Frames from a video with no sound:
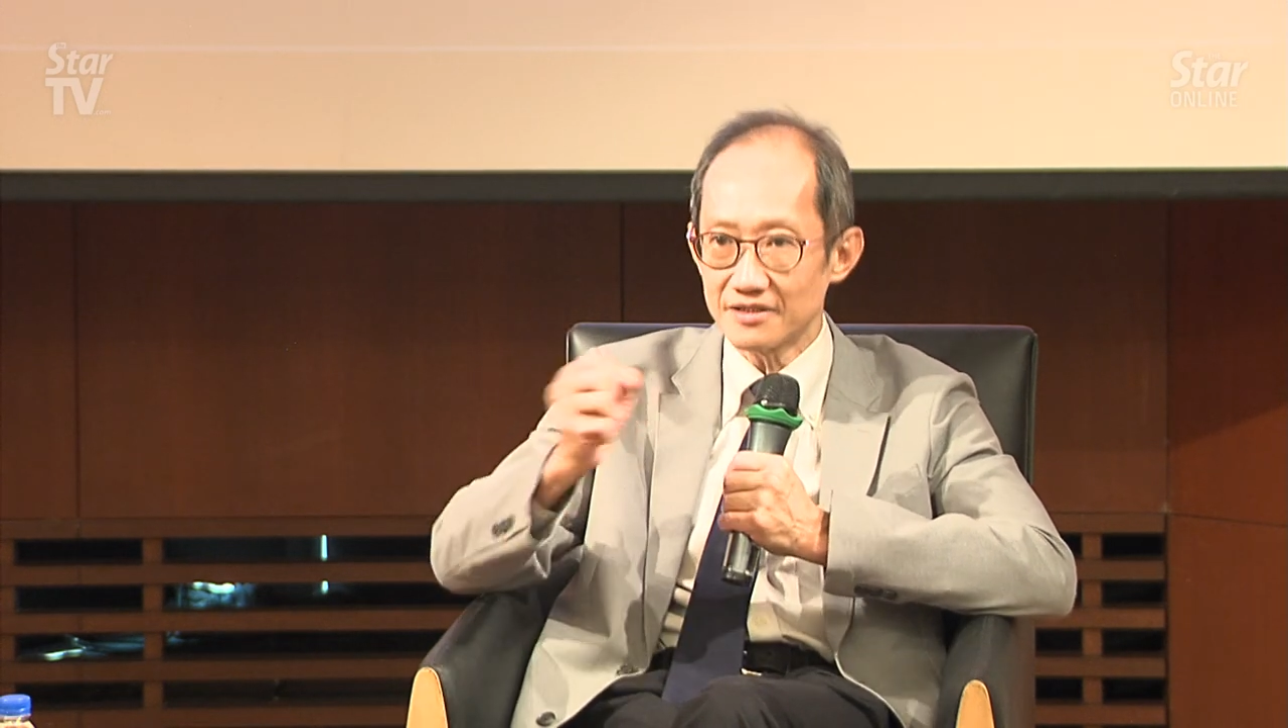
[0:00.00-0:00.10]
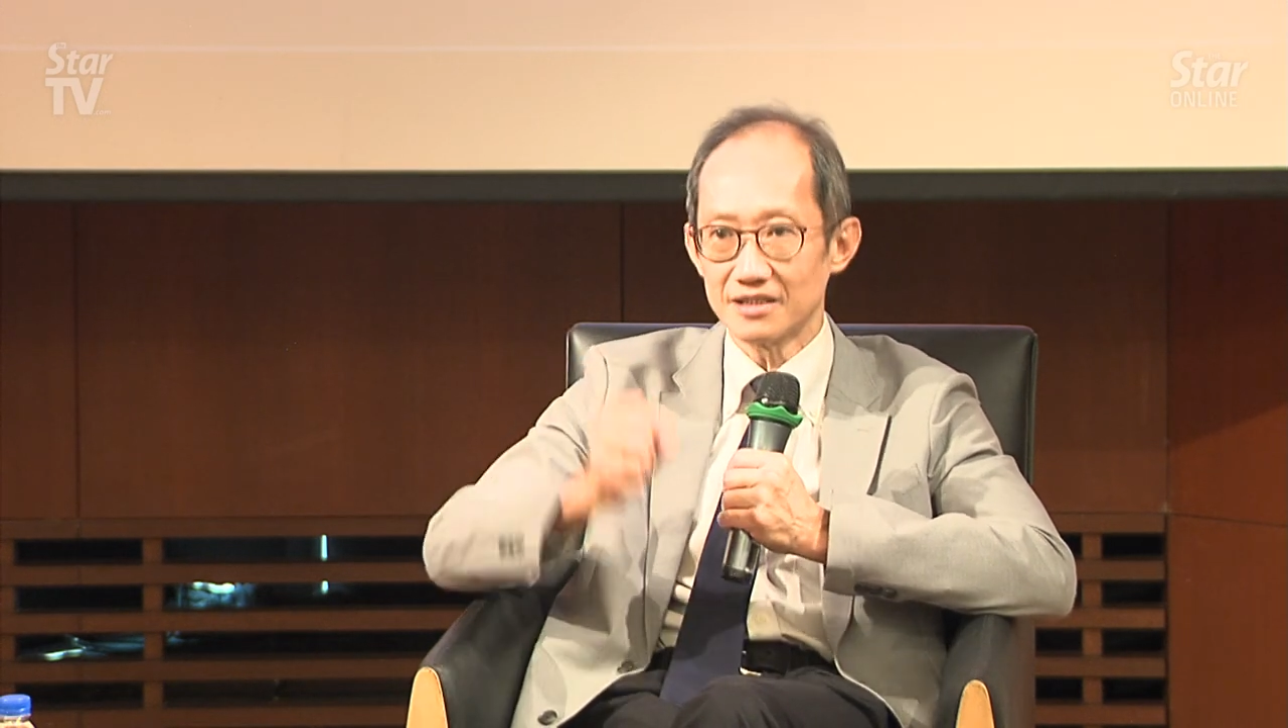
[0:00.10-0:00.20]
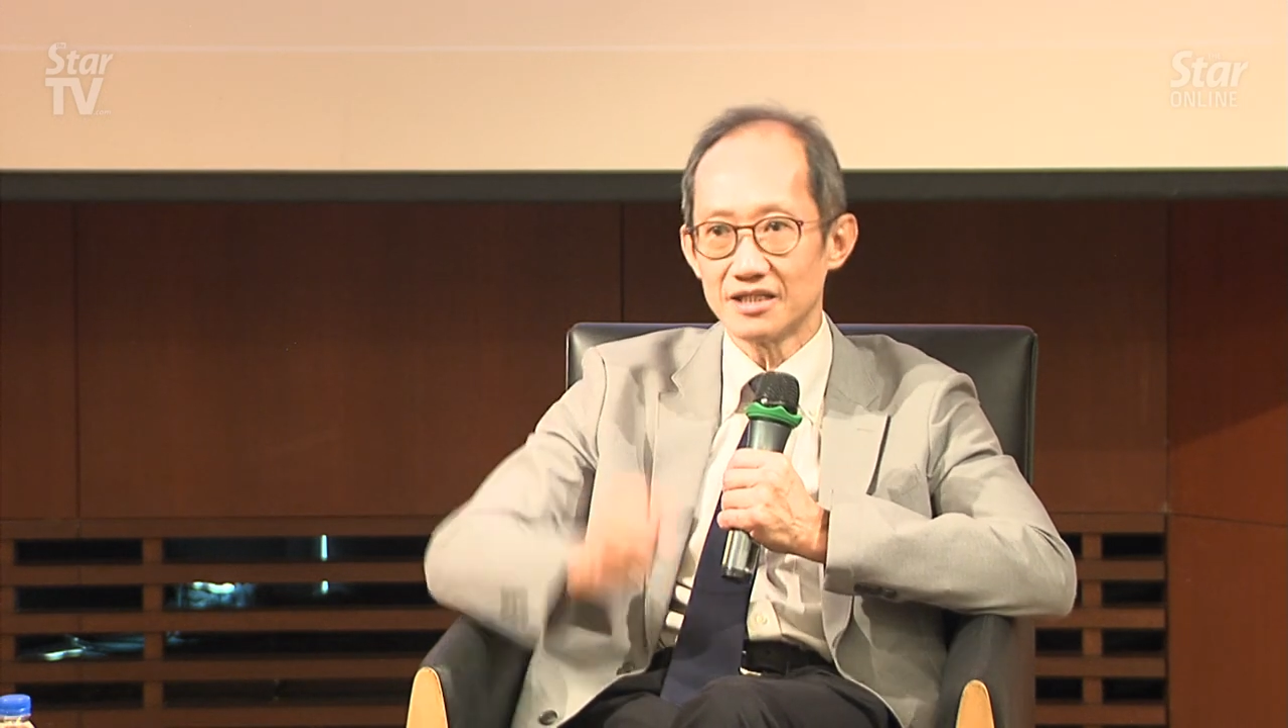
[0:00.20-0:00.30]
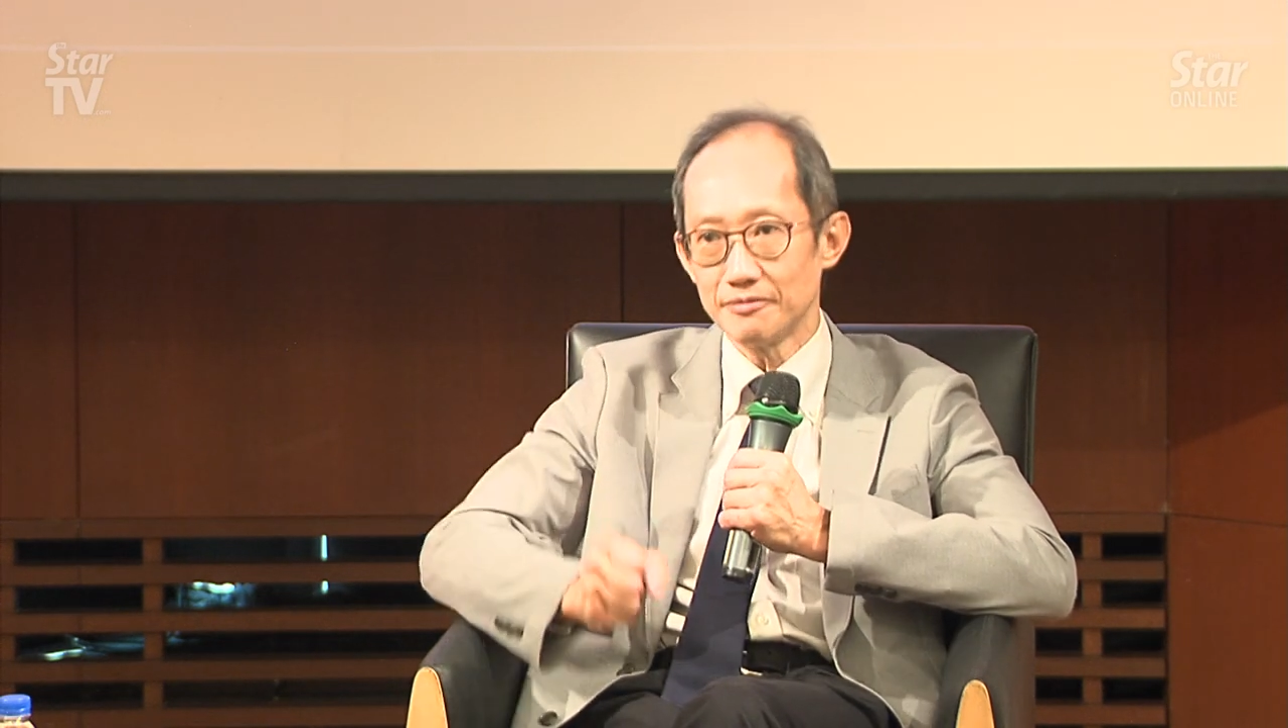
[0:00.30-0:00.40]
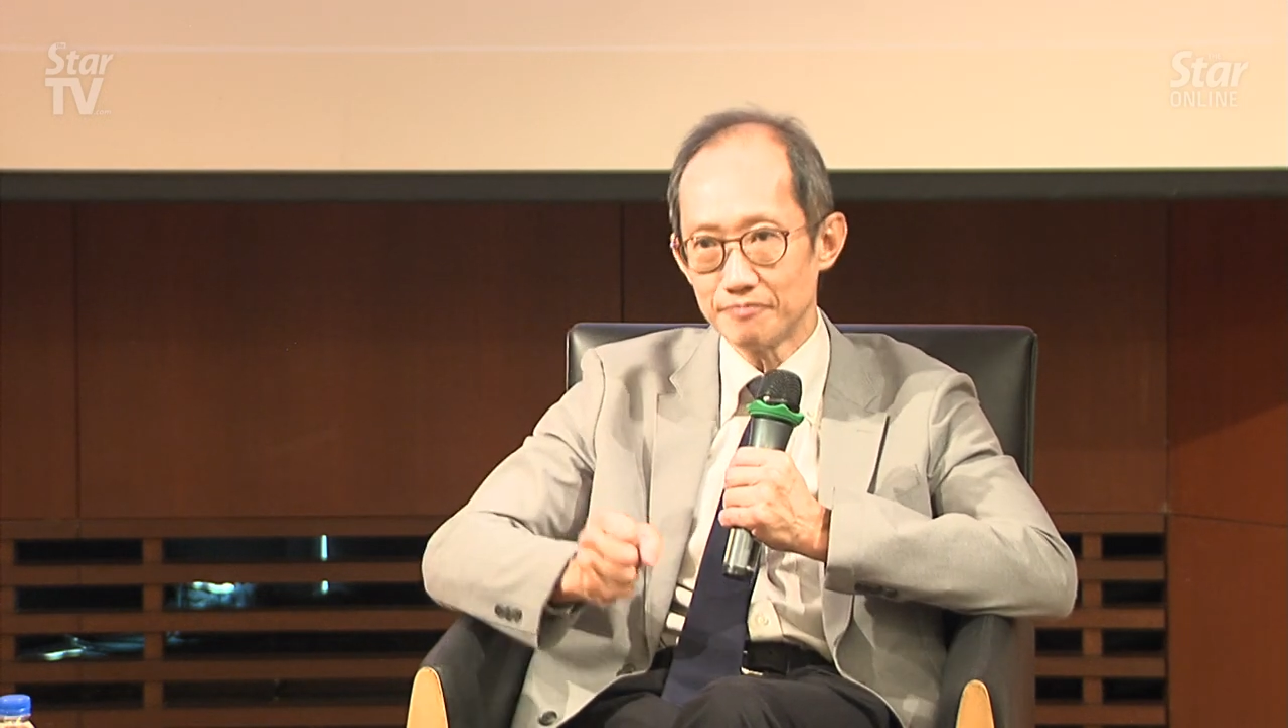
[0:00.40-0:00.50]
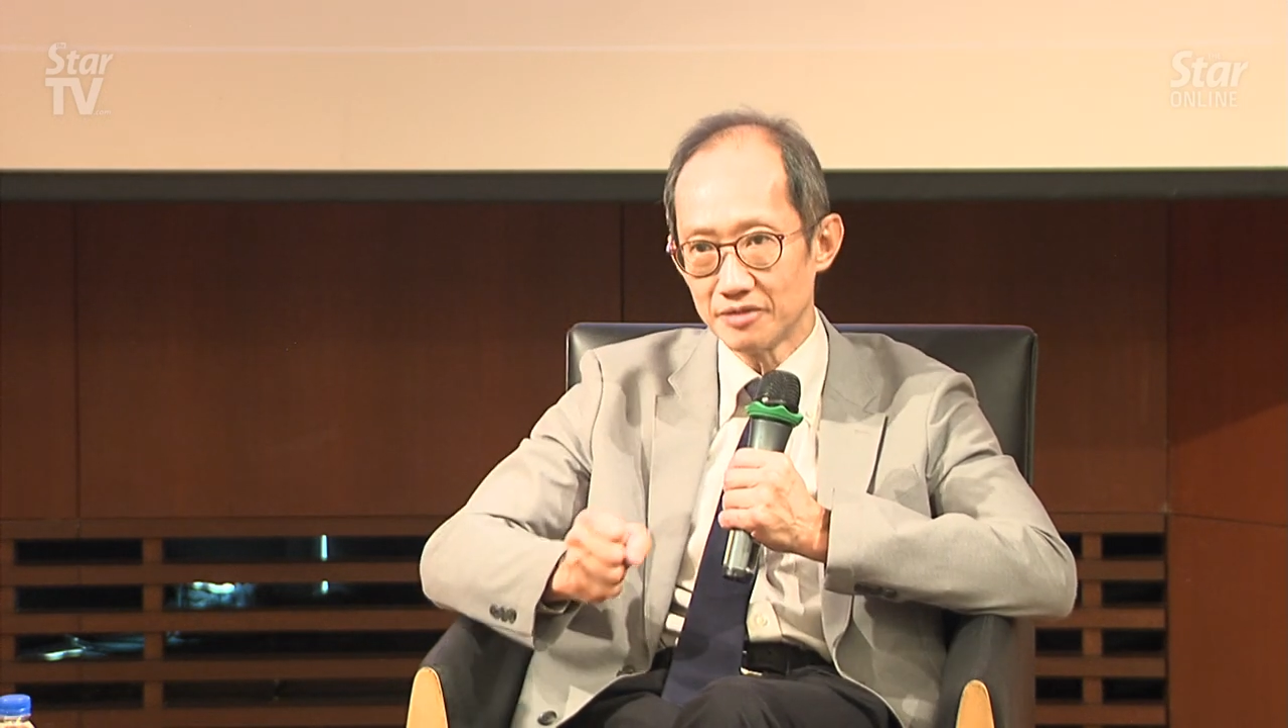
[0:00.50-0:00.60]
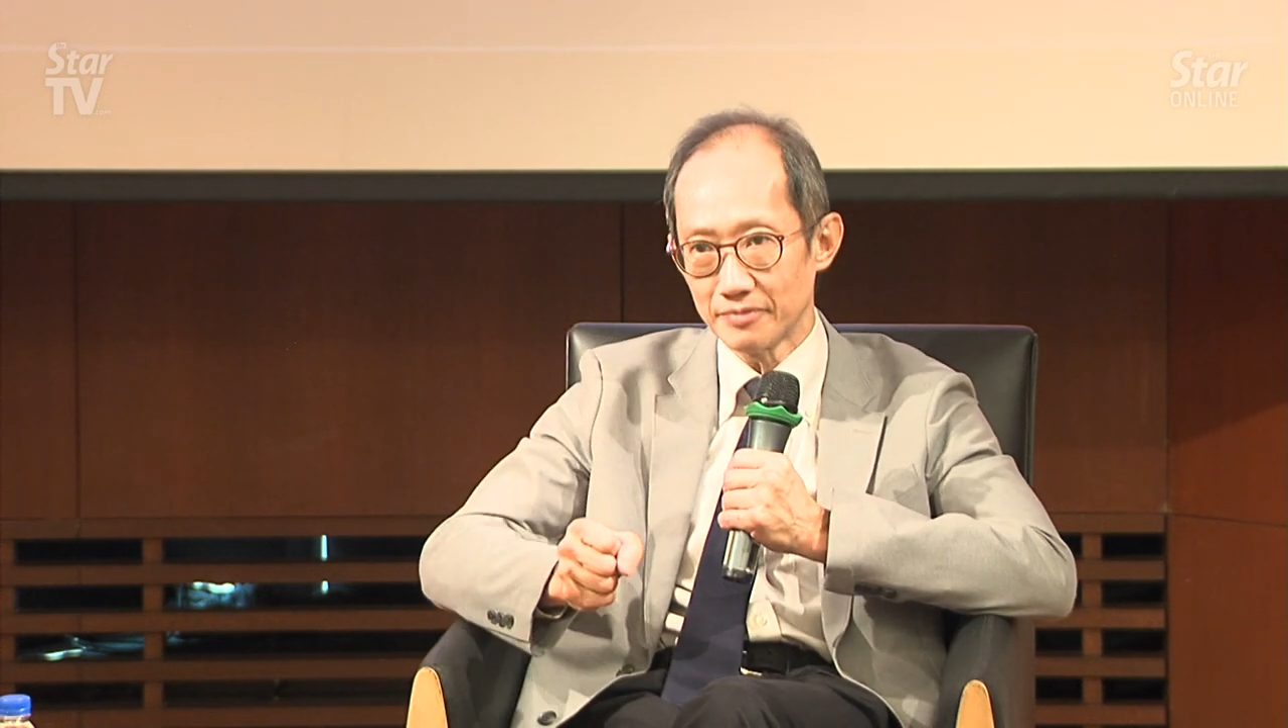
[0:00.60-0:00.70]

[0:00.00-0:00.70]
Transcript: the deeper